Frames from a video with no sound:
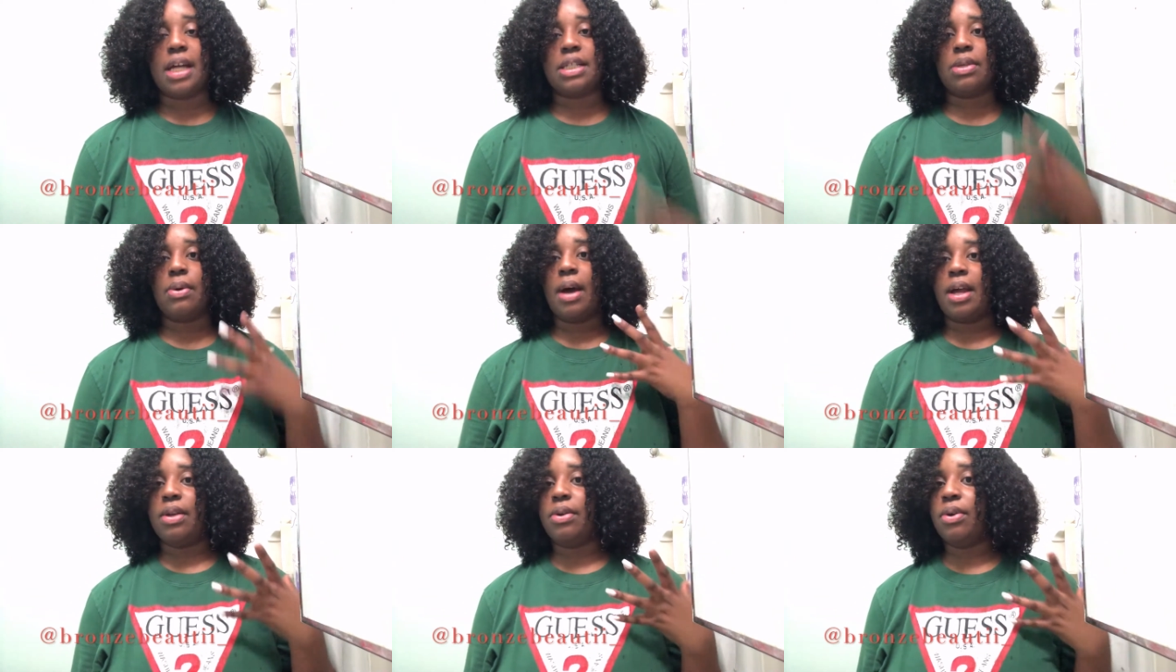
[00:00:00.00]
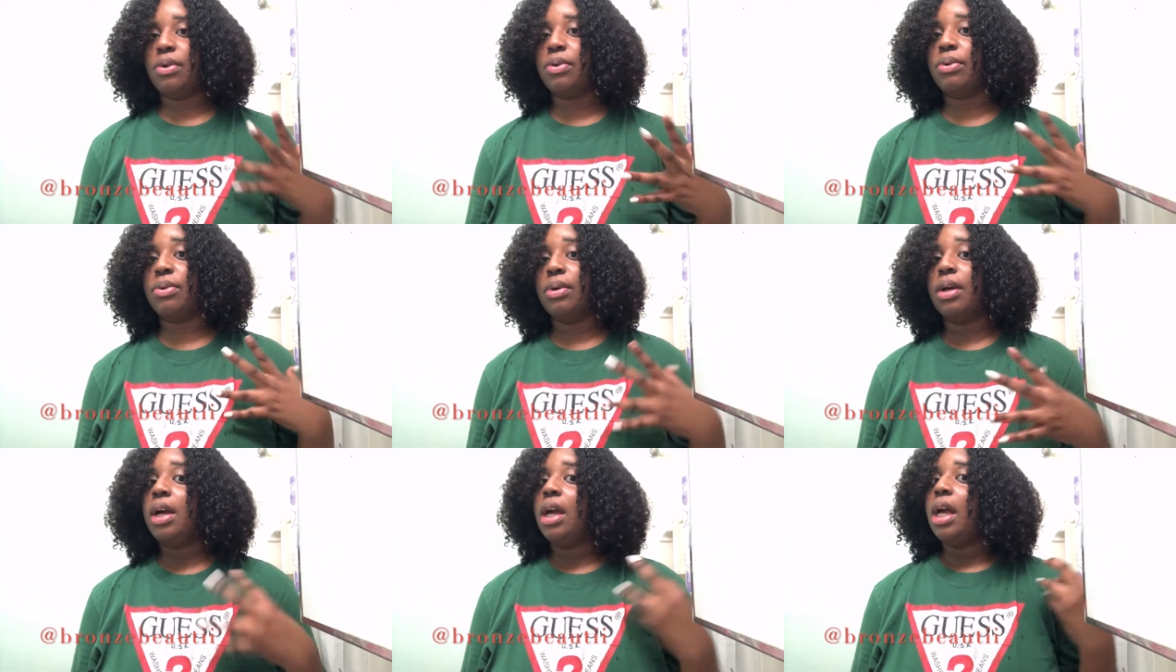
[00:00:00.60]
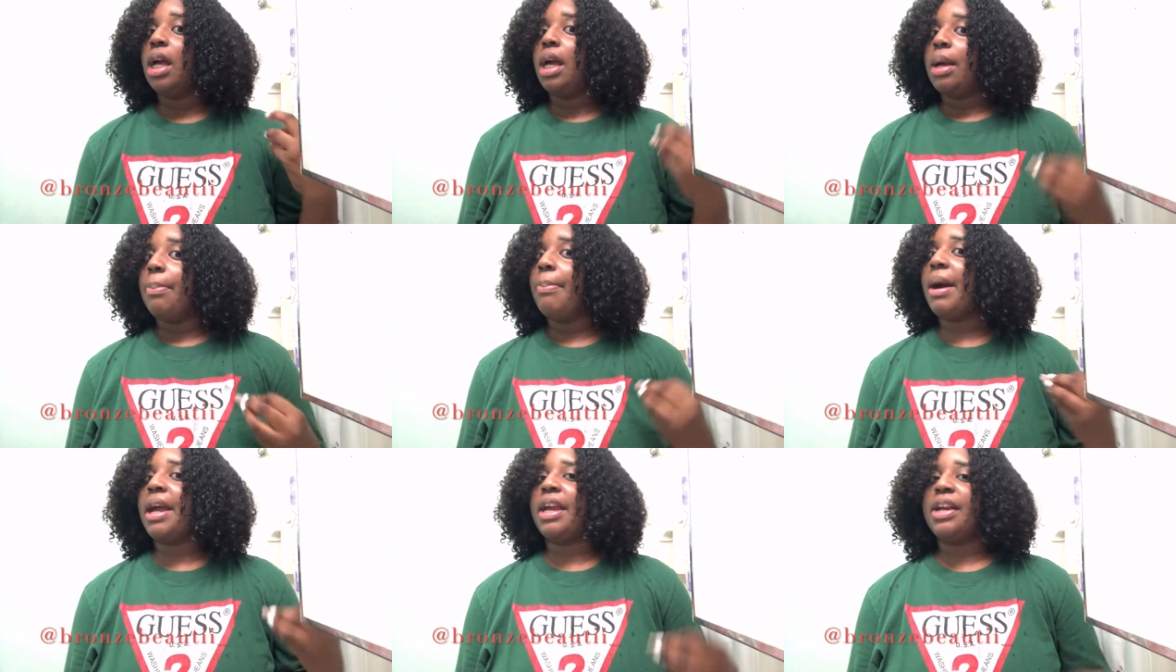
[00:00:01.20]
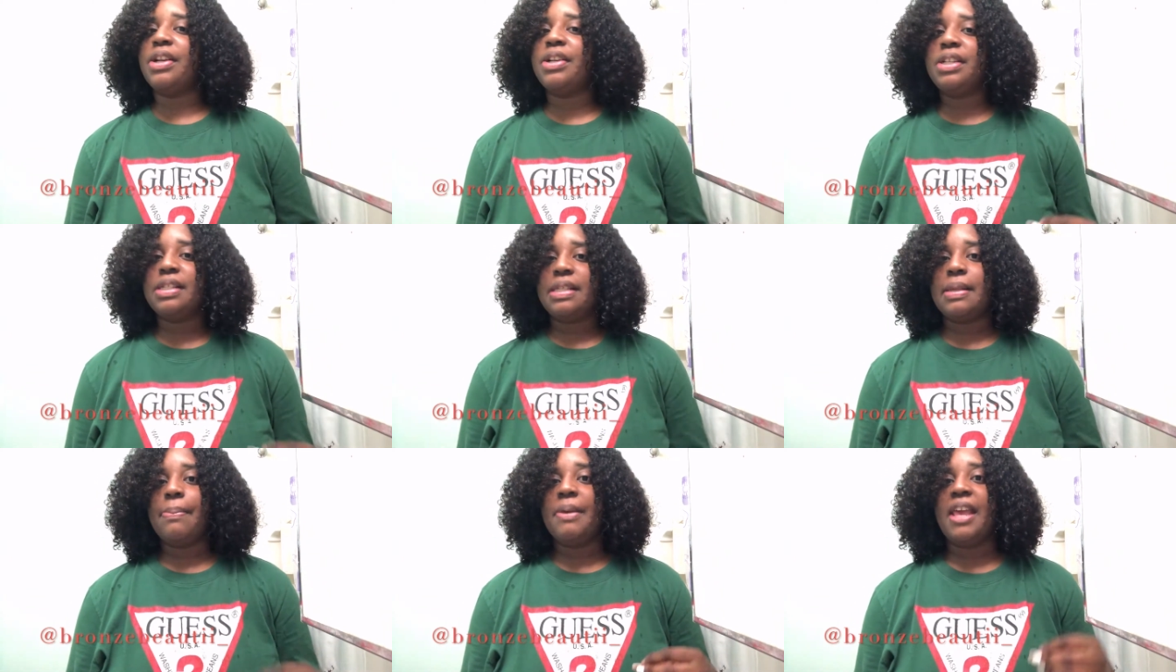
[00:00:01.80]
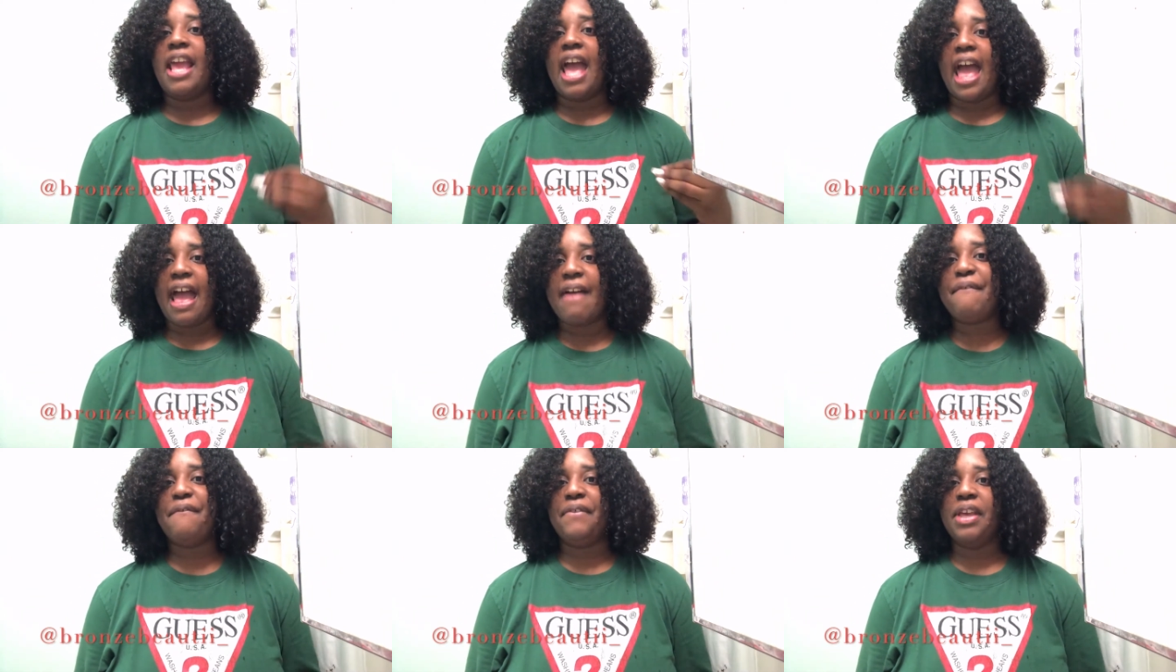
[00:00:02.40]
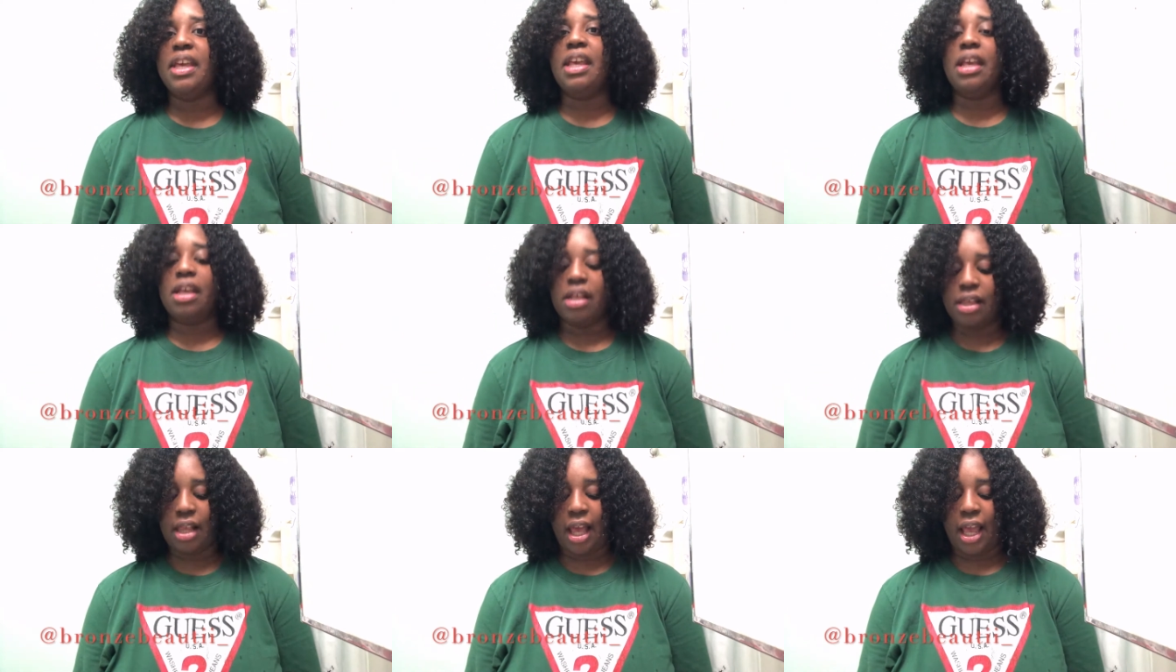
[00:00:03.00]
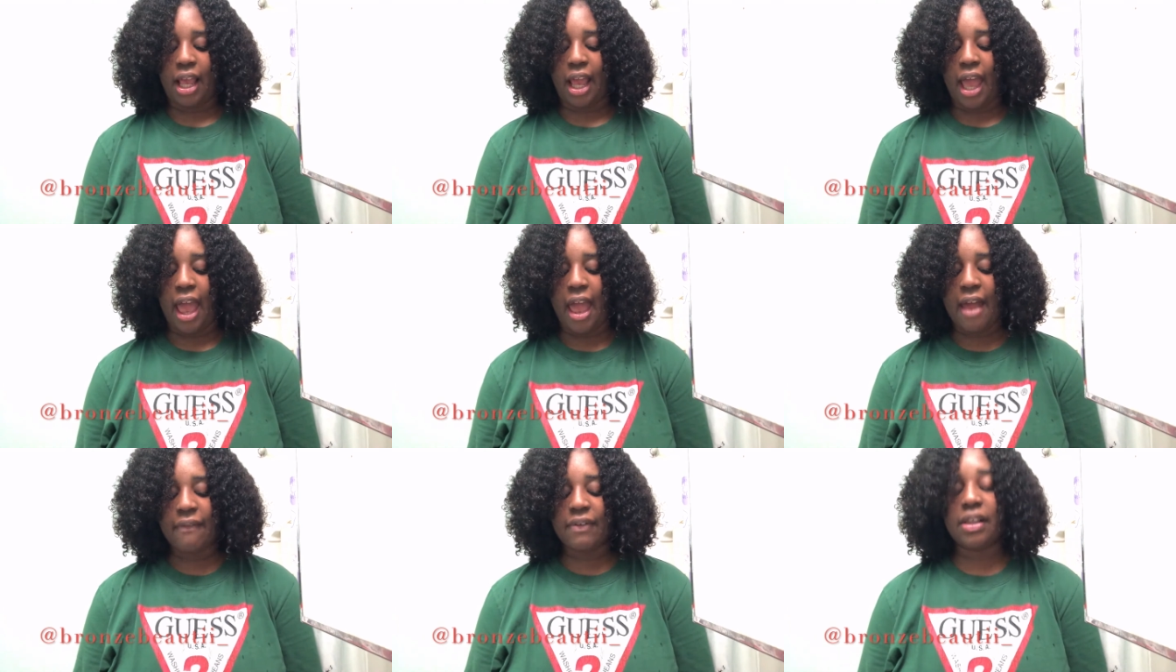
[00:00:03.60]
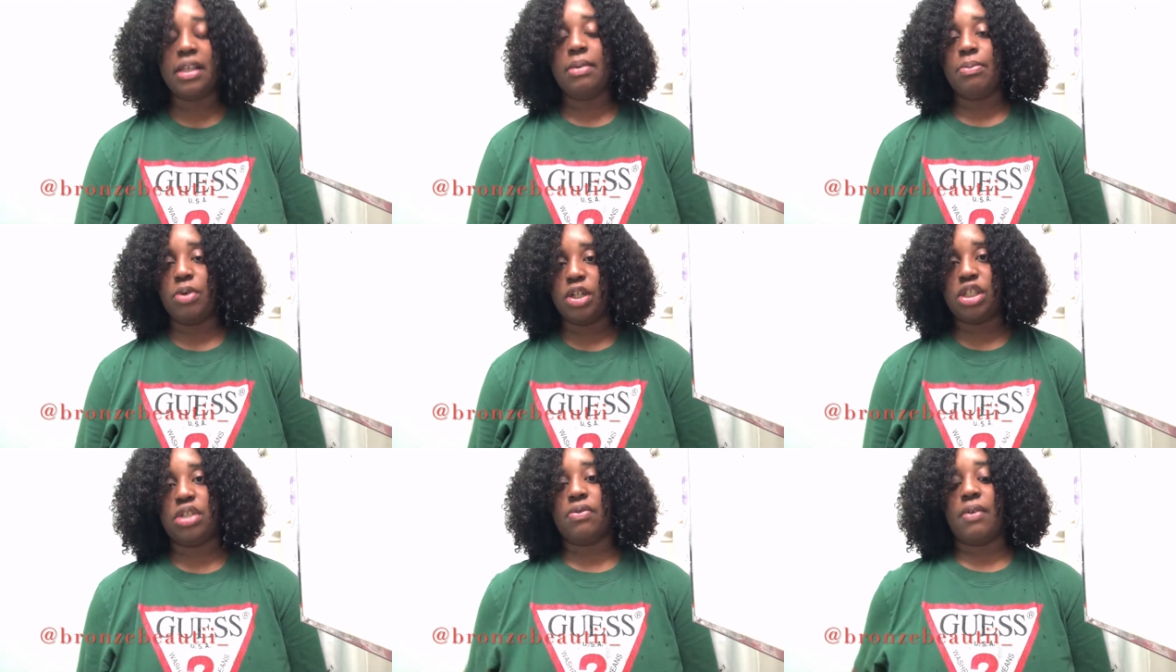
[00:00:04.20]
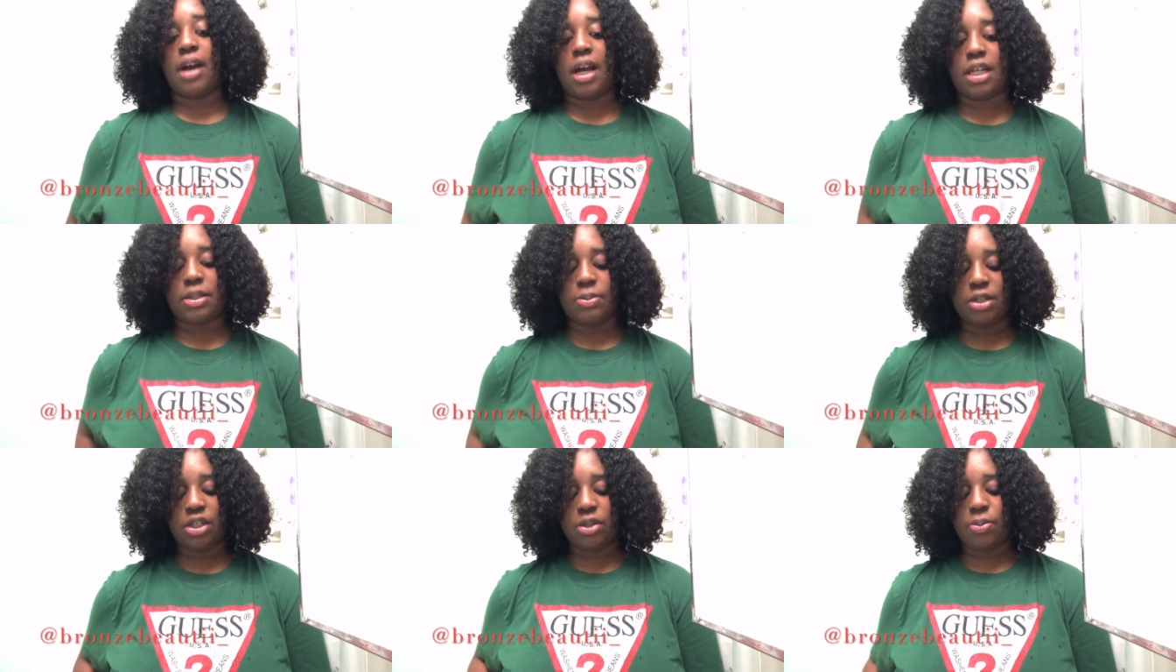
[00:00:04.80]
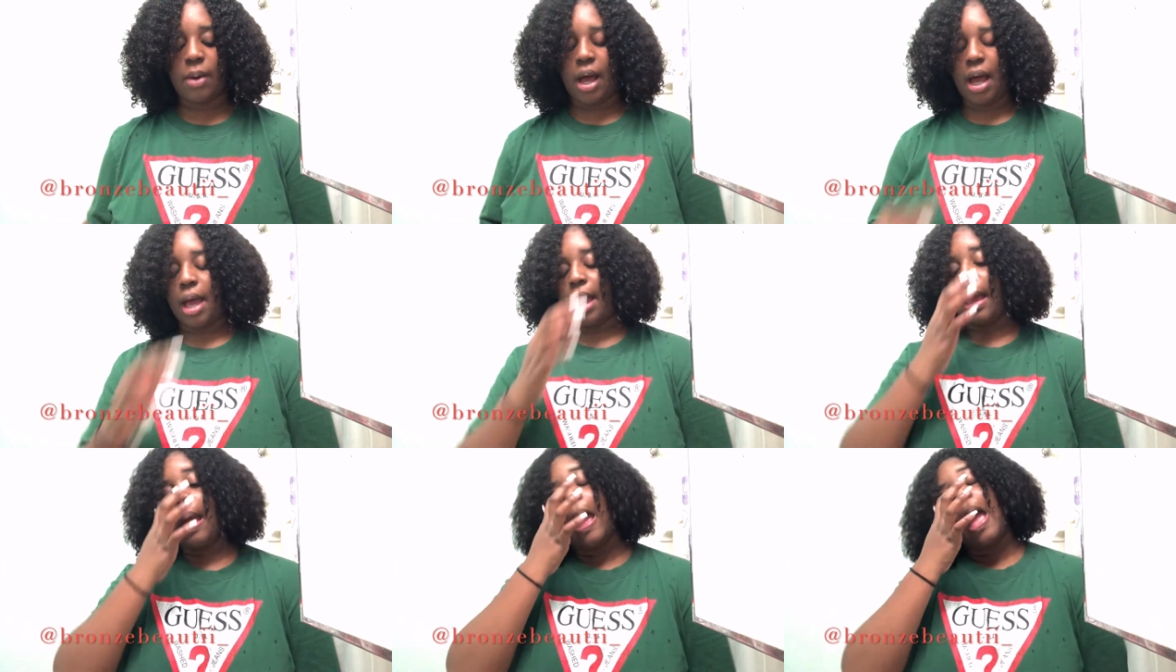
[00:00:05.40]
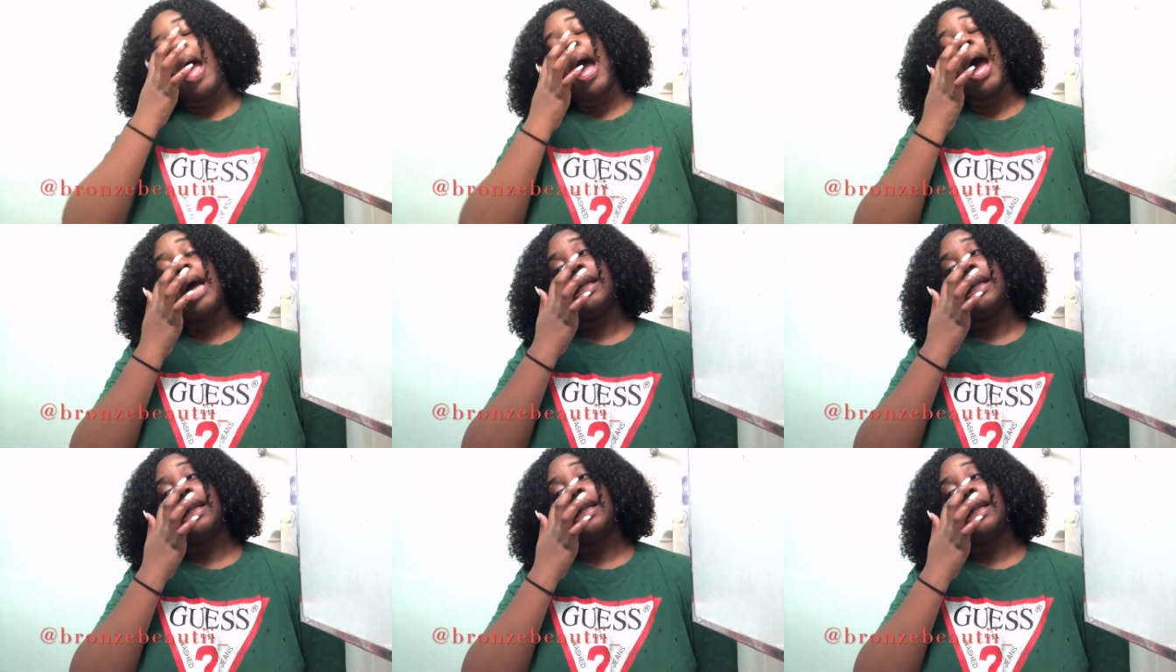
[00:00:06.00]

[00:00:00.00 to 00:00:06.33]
So I know my hair needs to be heavy, like heavily moisturized, which is why I